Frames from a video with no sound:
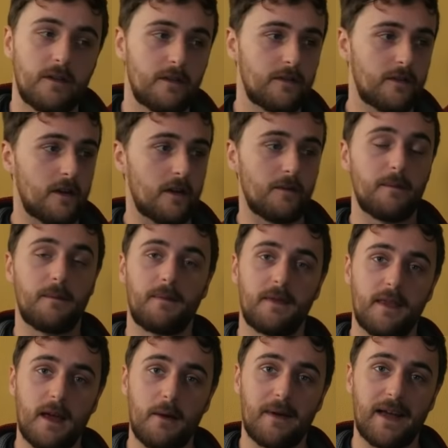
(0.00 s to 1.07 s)
So
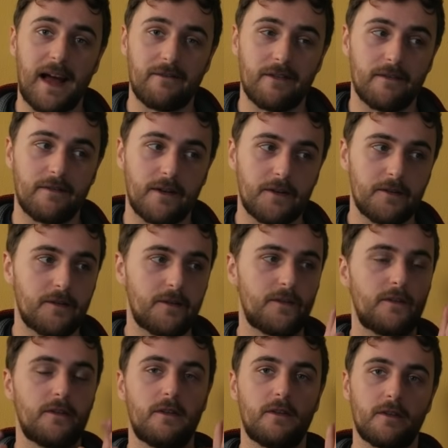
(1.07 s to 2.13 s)
there we have it,
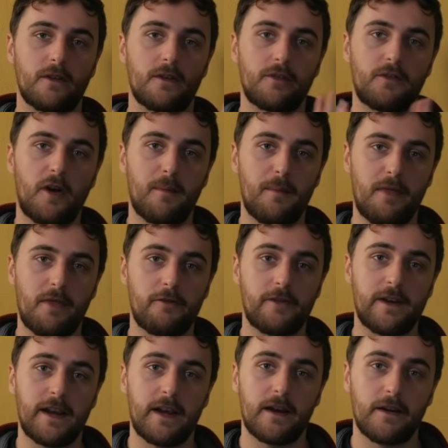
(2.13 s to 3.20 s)
folks, the top
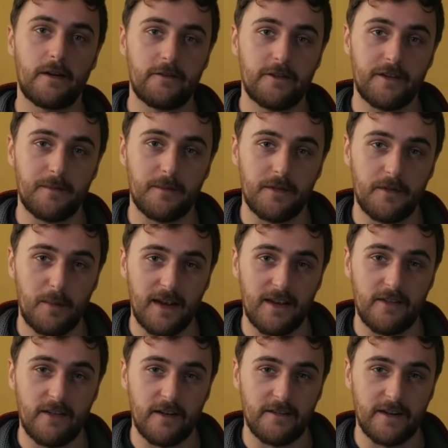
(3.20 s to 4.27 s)
3 Christmas
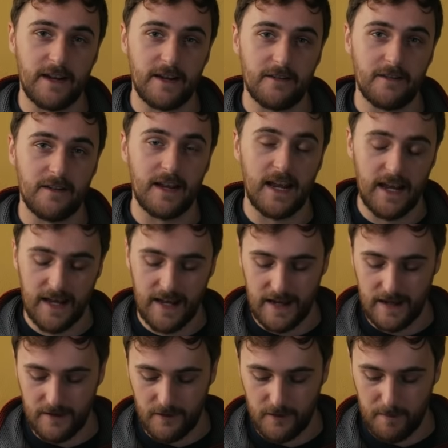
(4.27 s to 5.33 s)
sweets that are eaten here
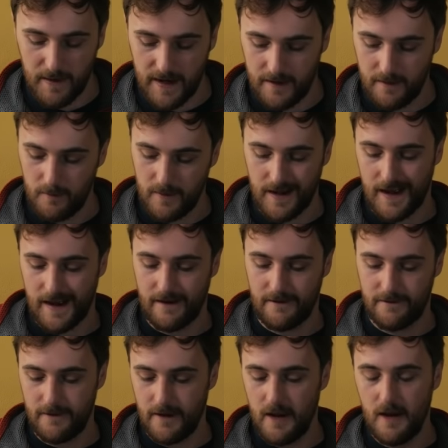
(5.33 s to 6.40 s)
in Spain. We
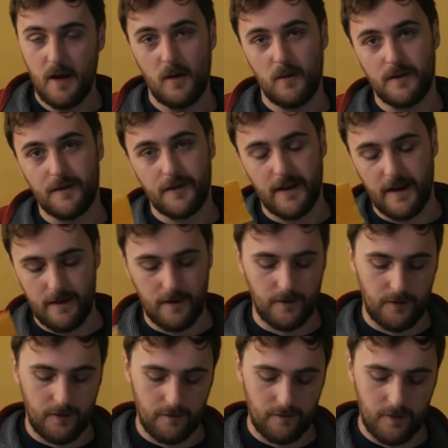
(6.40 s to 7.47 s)
have, once again, the
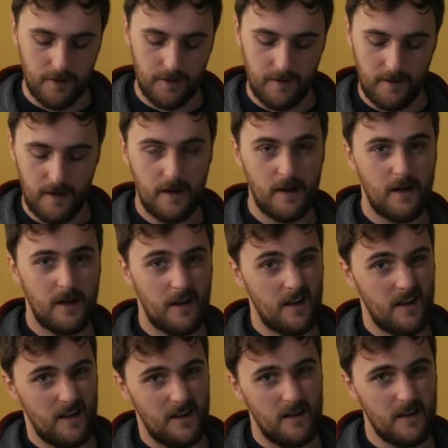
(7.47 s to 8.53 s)
Terron,
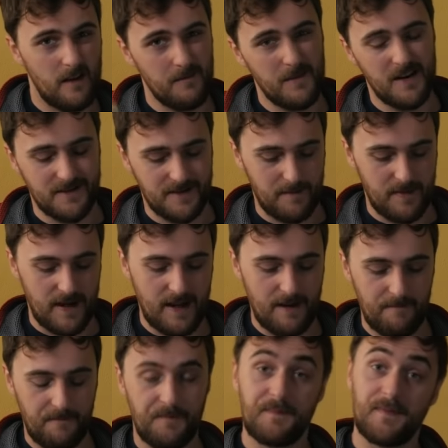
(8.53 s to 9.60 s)
the
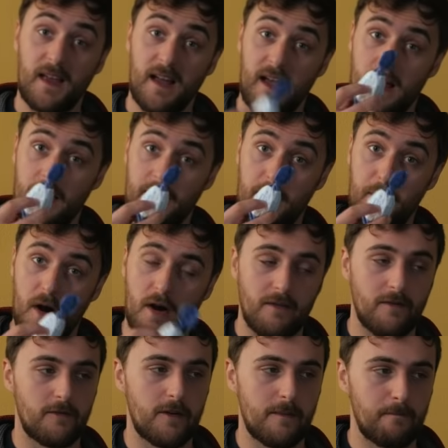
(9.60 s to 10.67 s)
marzipan and the
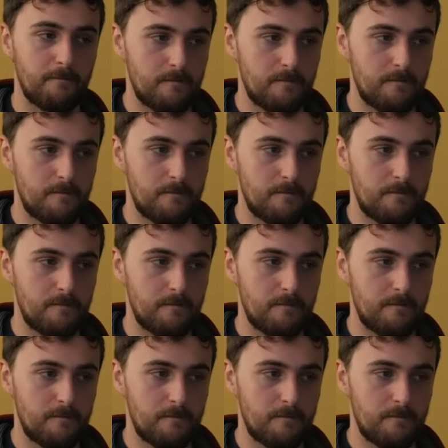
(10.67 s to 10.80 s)
polvoron.